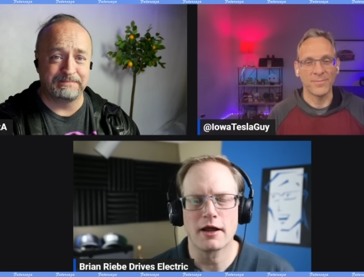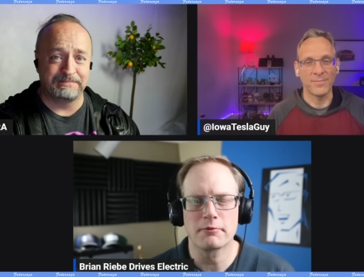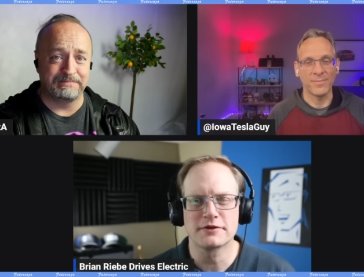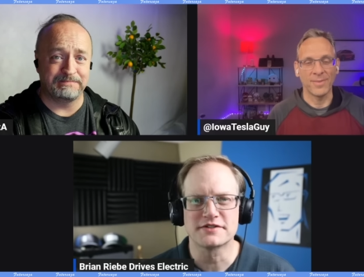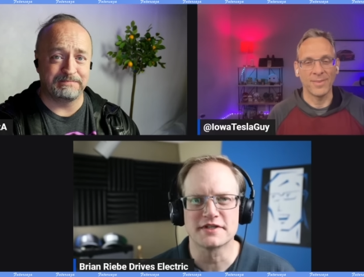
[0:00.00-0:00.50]

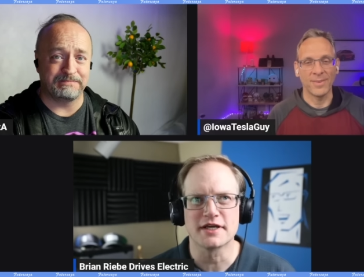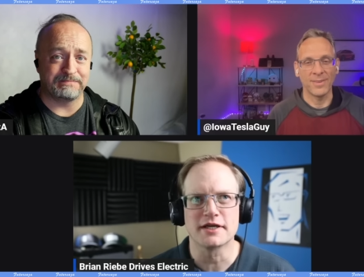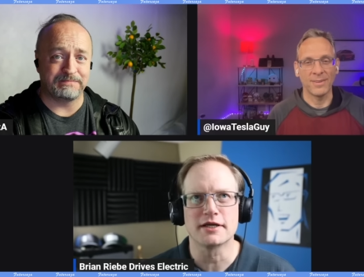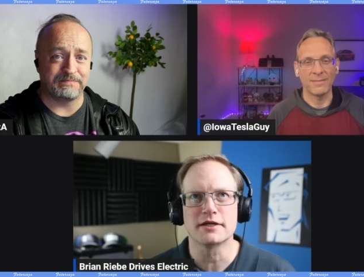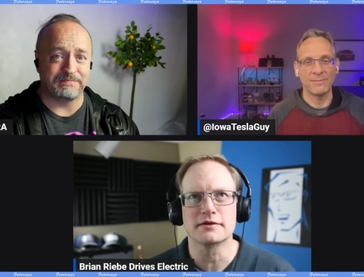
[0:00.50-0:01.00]
Speaker 1: I would
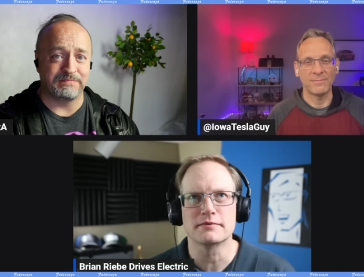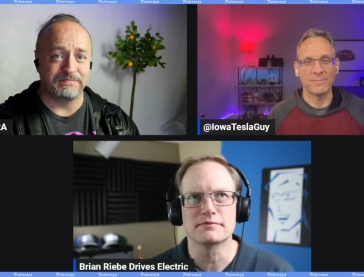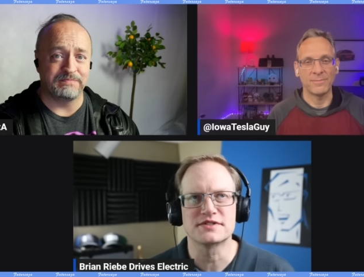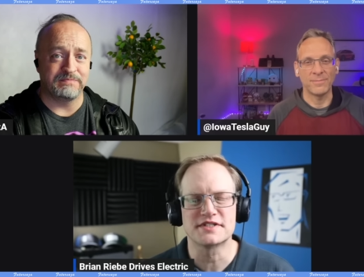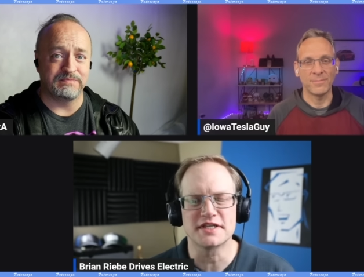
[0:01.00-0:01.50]
say
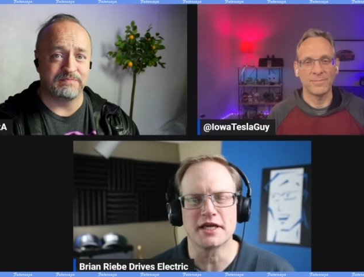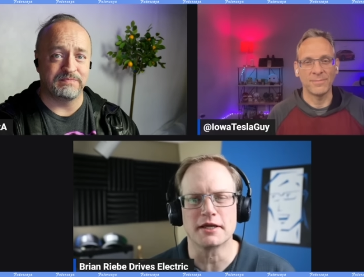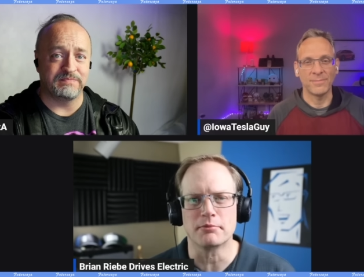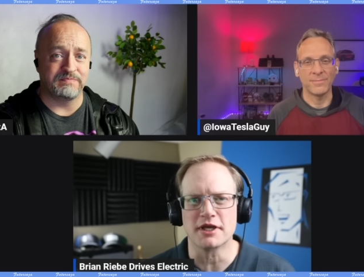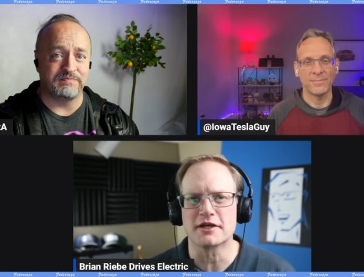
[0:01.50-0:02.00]

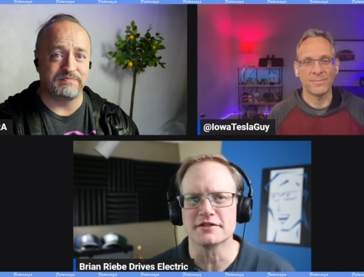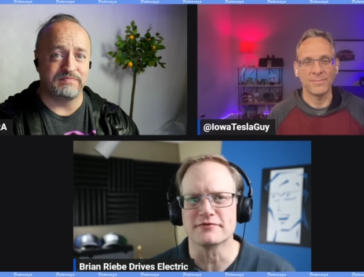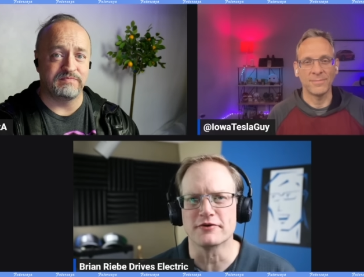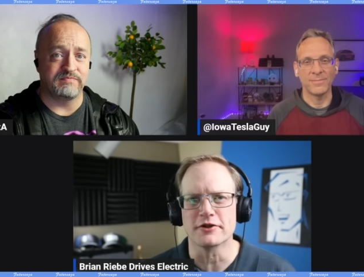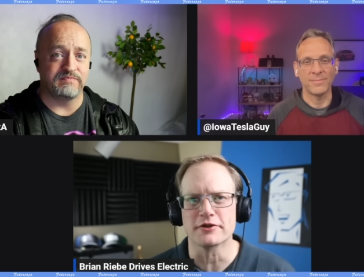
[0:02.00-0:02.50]
C
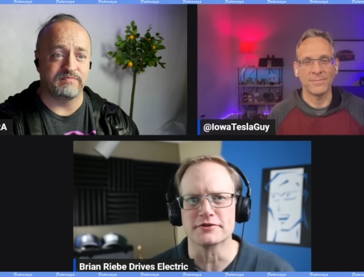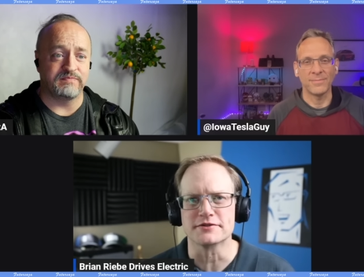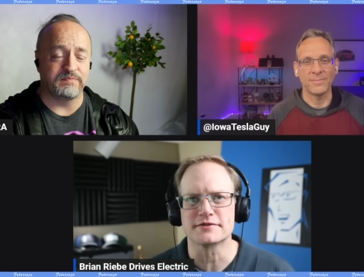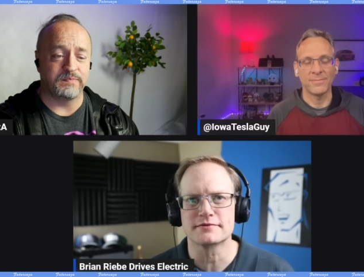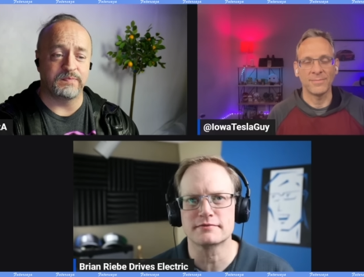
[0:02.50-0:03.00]
because of all
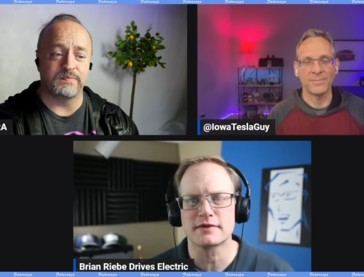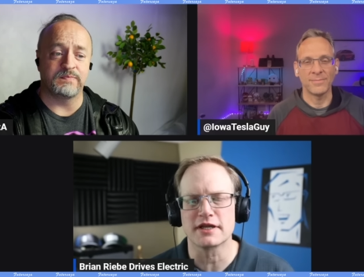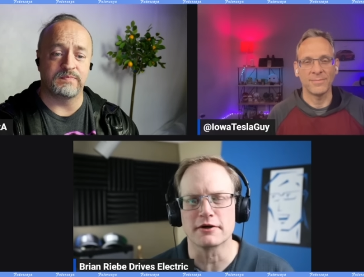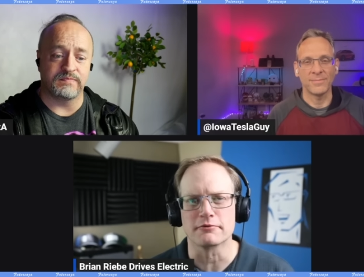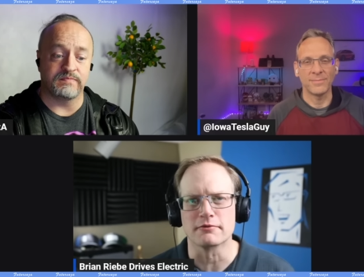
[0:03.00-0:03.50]
those,
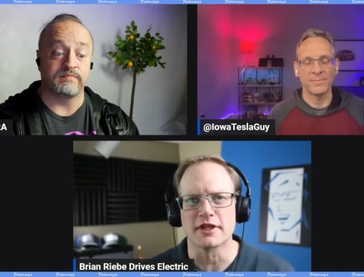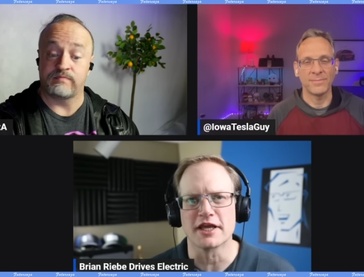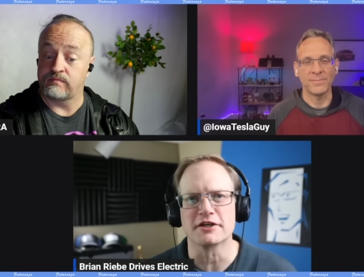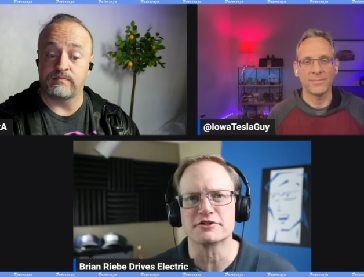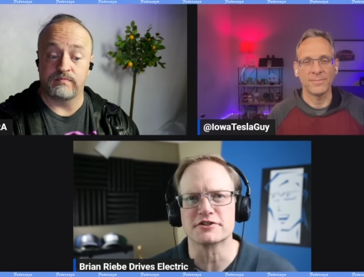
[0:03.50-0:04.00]
you know,
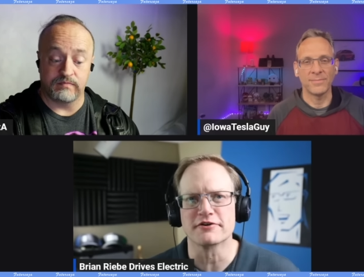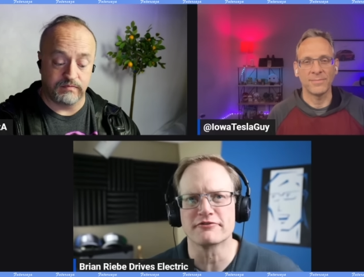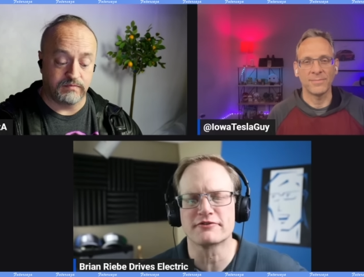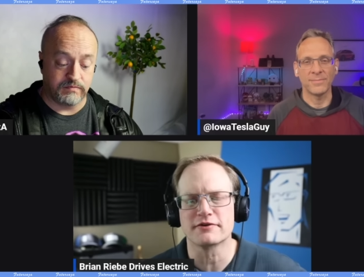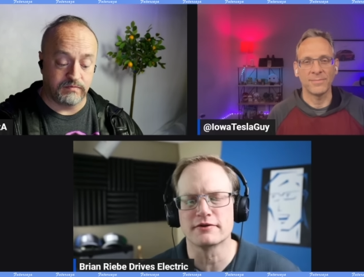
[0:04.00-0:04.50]
lane
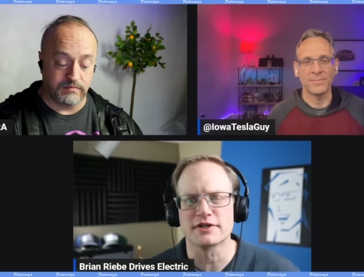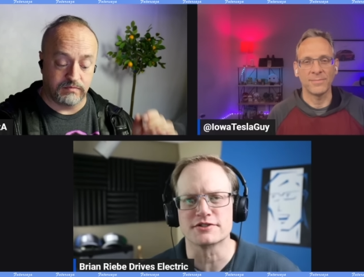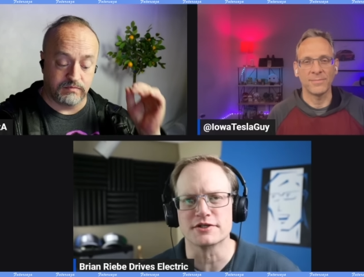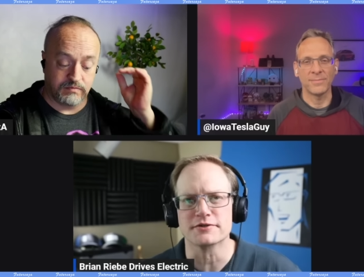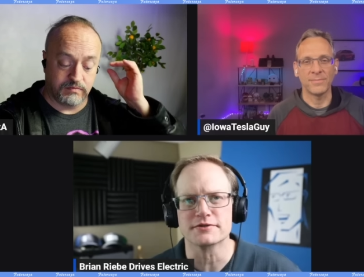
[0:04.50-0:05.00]
shift
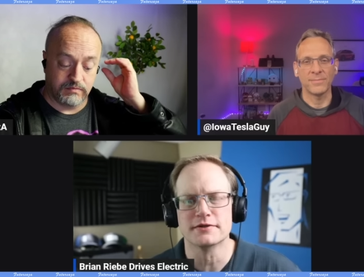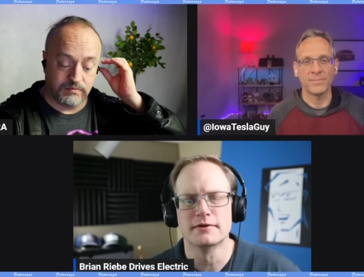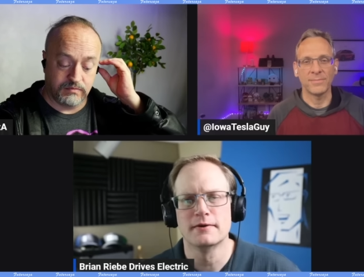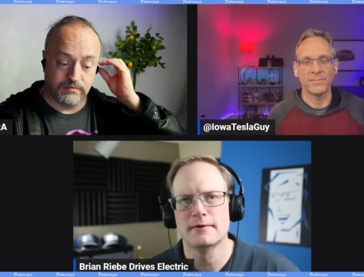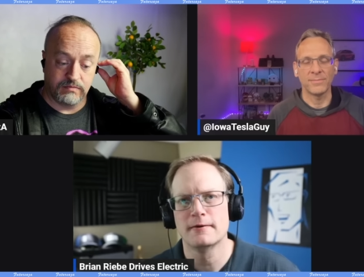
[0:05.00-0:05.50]
Speaker 2: issues.
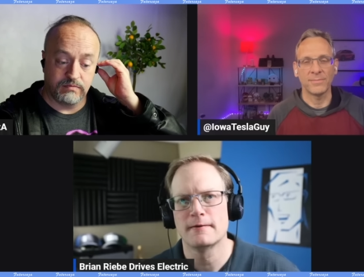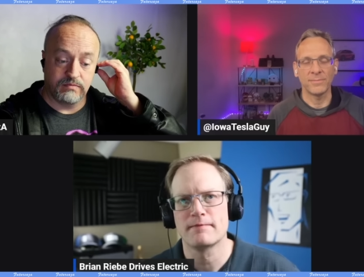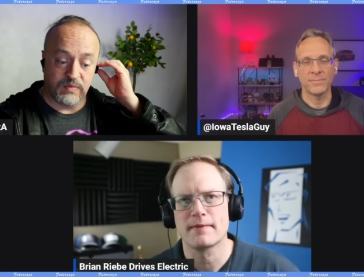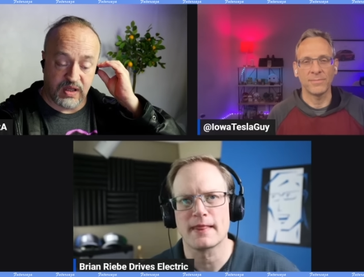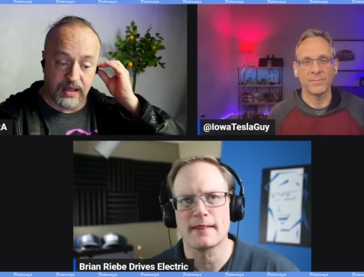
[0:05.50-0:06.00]

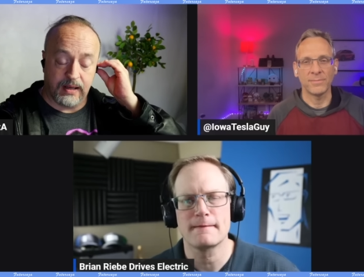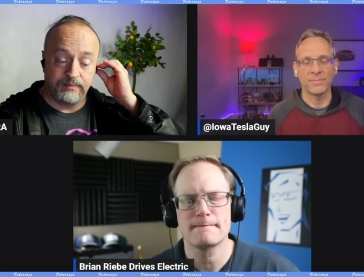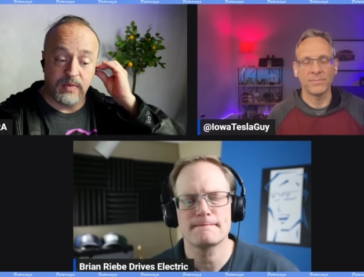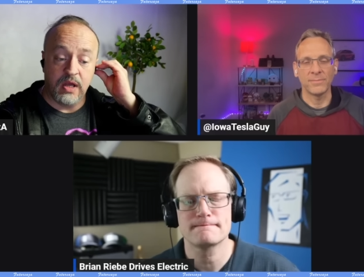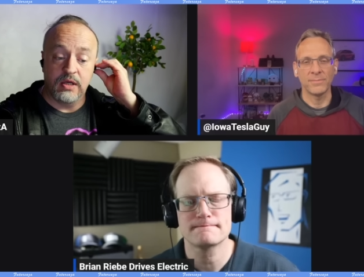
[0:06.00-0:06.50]
Yeah.
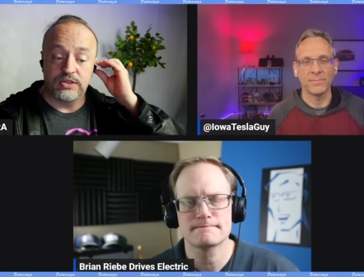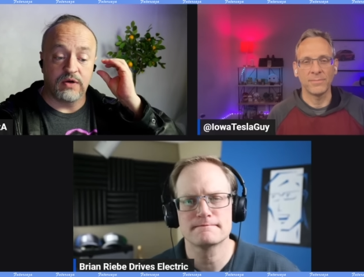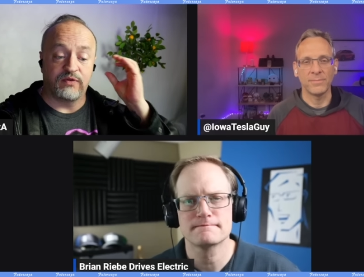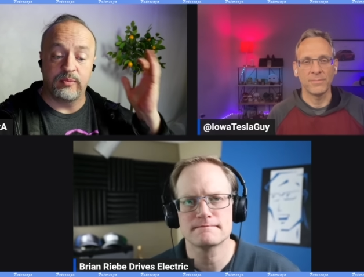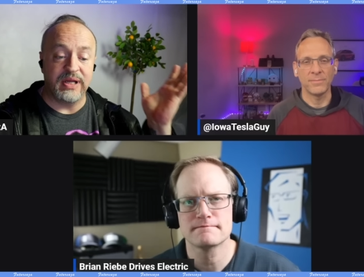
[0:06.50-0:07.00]
So
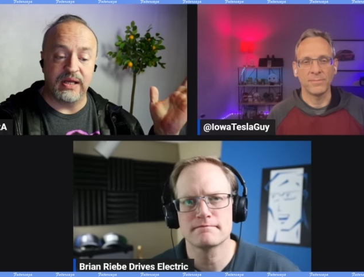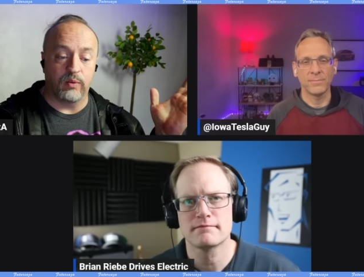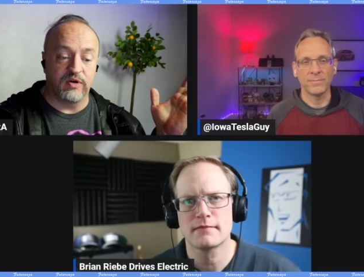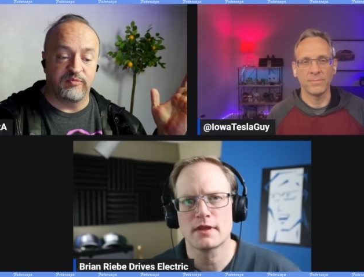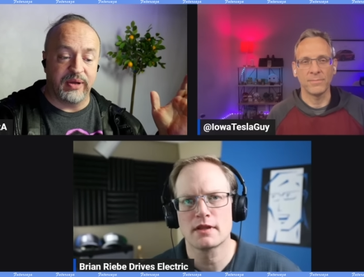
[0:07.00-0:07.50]
for me, it
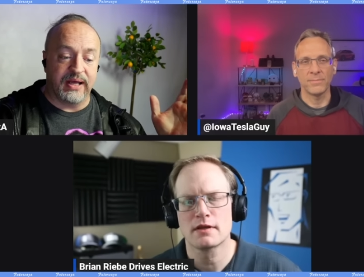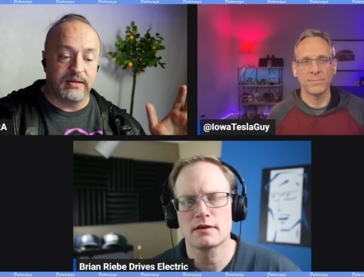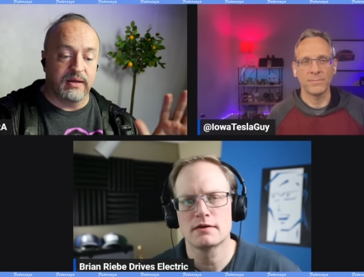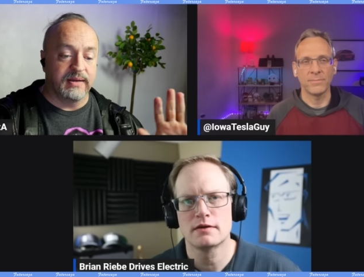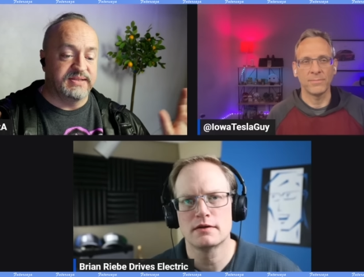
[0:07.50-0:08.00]
would have
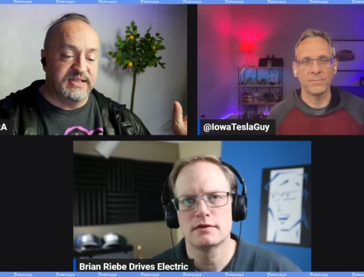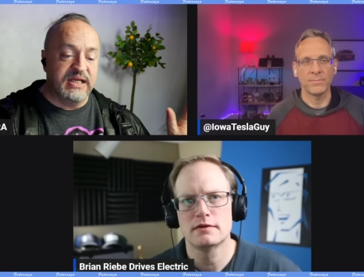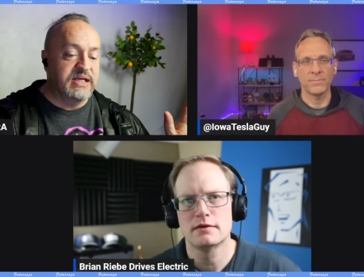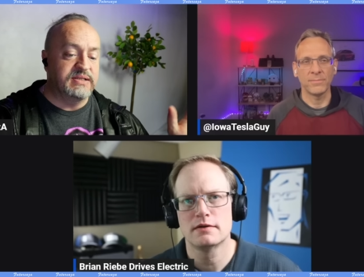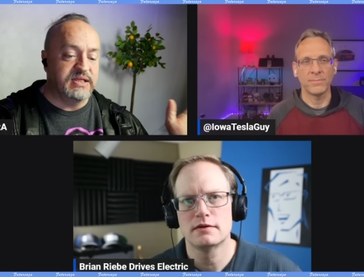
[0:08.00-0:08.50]
been a
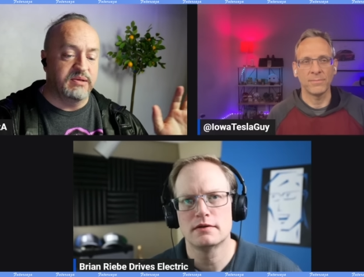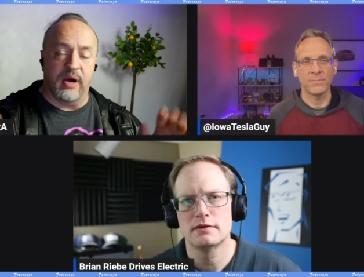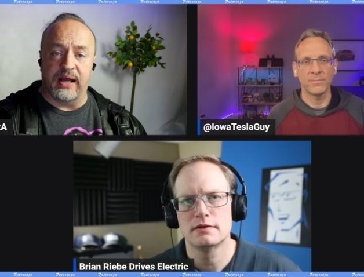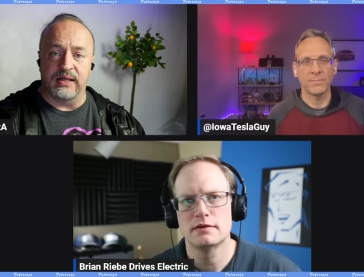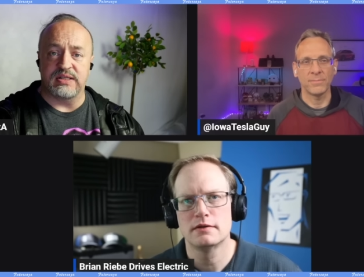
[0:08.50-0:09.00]
D, D
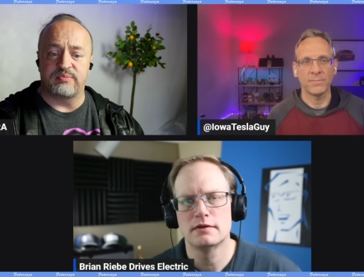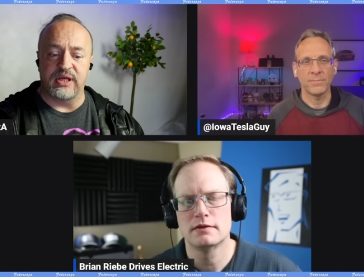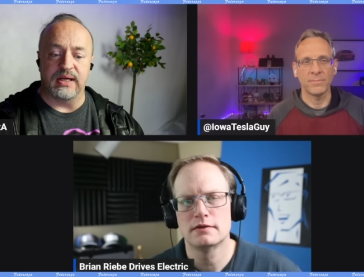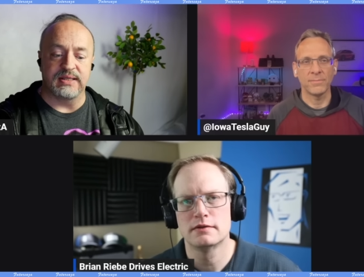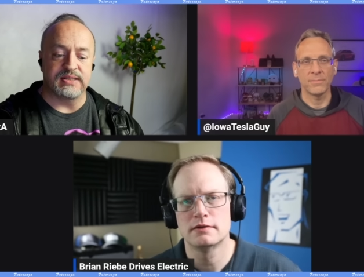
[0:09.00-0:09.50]
minus
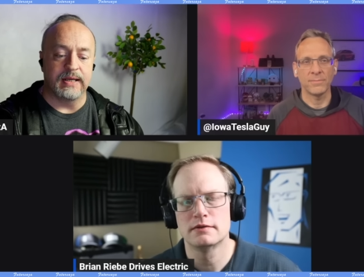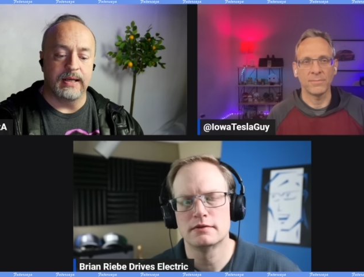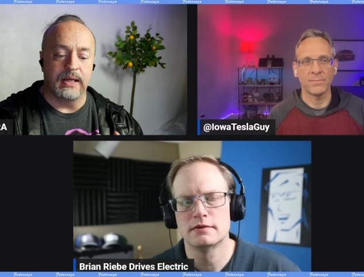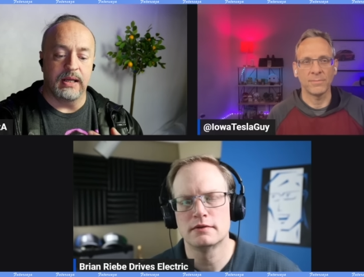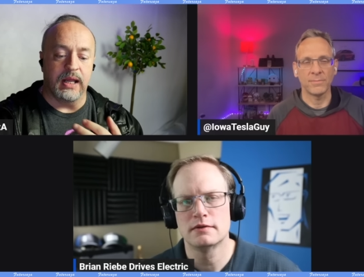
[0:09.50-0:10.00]
because
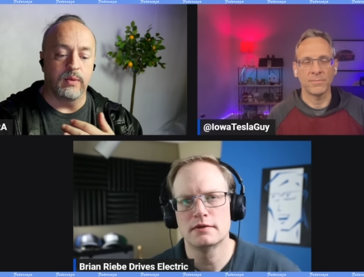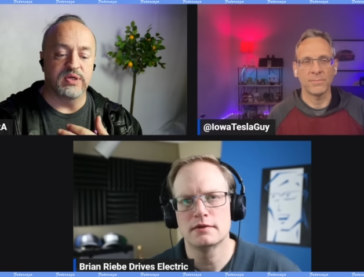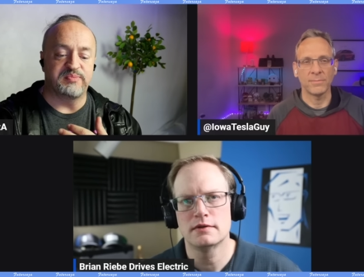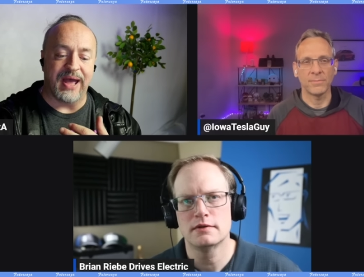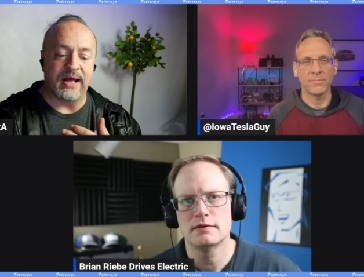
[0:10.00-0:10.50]
it
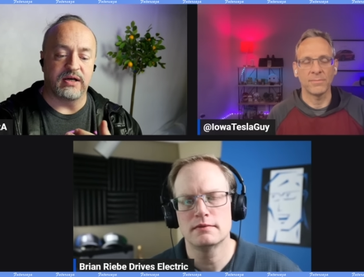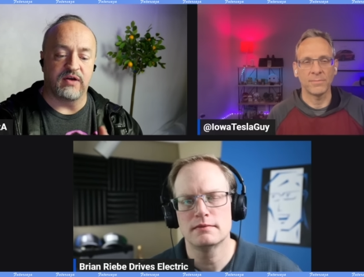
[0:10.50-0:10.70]
was bad